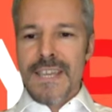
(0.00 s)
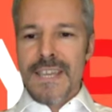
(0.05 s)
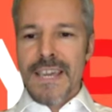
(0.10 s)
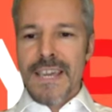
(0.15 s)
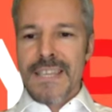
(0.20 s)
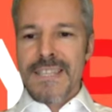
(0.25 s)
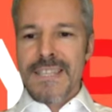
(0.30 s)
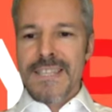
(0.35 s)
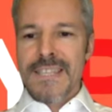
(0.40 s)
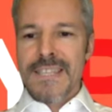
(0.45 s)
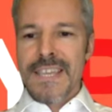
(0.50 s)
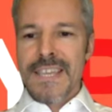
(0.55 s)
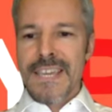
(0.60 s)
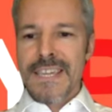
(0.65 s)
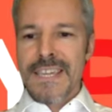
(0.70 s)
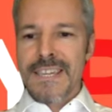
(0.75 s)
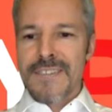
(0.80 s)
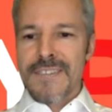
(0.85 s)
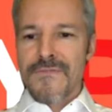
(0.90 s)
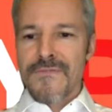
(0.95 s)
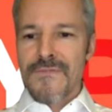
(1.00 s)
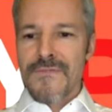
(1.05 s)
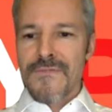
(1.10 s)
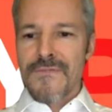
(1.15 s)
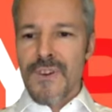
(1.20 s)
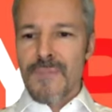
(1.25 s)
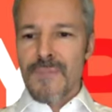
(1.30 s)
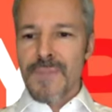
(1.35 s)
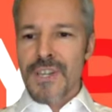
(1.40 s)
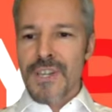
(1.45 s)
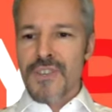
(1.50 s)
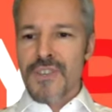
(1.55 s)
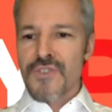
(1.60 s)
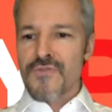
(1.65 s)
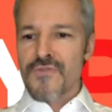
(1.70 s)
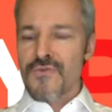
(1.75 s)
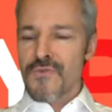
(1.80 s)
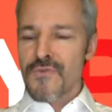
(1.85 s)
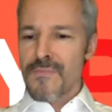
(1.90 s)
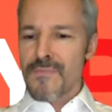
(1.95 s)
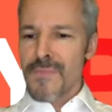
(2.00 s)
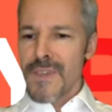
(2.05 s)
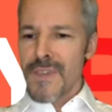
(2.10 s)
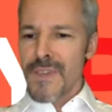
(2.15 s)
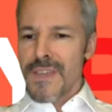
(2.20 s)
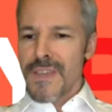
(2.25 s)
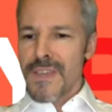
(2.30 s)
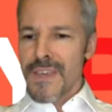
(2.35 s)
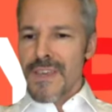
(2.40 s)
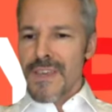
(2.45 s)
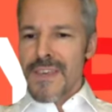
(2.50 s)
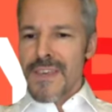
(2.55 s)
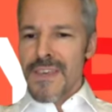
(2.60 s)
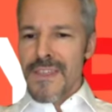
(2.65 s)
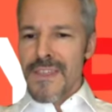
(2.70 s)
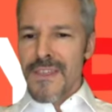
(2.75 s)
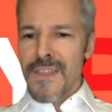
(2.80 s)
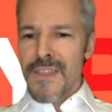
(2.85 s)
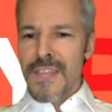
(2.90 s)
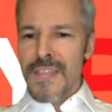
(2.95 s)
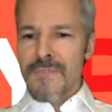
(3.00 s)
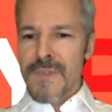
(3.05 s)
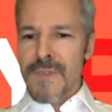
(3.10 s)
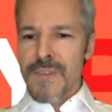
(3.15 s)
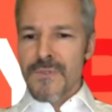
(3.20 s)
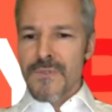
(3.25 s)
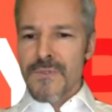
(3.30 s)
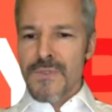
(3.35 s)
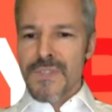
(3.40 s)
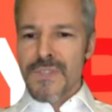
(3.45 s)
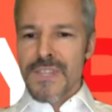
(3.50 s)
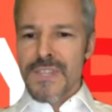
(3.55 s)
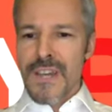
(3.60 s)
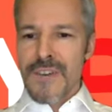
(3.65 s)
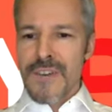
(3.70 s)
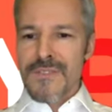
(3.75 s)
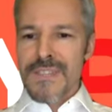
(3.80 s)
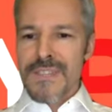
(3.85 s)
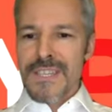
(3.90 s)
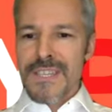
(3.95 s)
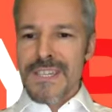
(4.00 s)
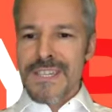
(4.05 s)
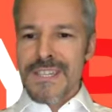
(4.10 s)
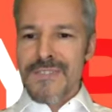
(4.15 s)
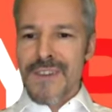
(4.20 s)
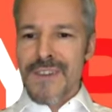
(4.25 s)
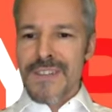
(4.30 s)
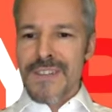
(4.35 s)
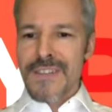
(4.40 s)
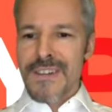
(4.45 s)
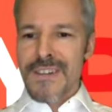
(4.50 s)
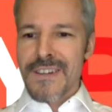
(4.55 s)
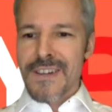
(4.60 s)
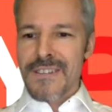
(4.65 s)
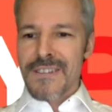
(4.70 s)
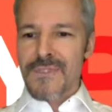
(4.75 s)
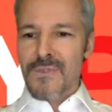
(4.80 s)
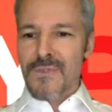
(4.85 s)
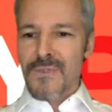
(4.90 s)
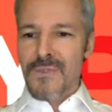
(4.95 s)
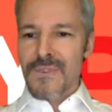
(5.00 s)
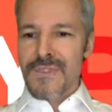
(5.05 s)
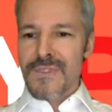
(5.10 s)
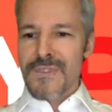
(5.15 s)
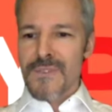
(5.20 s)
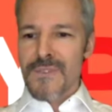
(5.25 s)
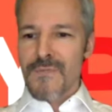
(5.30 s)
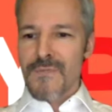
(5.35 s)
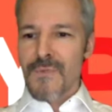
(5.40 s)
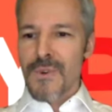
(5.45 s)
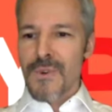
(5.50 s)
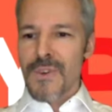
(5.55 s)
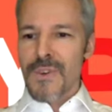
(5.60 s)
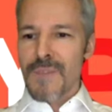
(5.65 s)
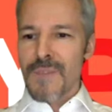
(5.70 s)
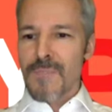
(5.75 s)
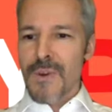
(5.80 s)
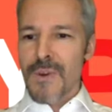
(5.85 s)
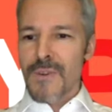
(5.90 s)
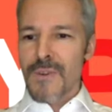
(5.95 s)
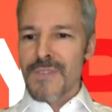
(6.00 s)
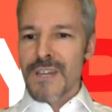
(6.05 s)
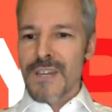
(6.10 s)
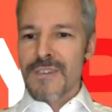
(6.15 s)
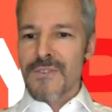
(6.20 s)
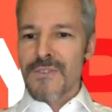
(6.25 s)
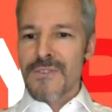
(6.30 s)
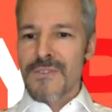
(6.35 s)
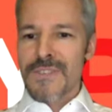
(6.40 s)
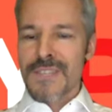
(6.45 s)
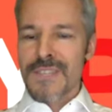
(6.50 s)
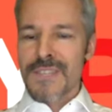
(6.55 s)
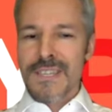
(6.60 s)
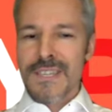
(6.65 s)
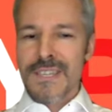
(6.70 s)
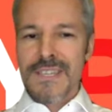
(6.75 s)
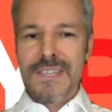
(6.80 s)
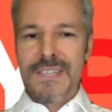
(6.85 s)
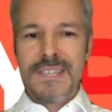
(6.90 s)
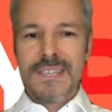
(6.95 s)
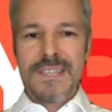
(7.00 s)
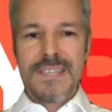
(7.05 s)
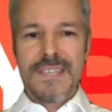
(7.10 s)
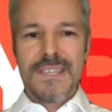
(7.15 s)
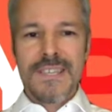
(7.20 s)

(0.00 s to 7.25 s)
and taken from each room? That way you don't need to undercut doors or worry about acoustics.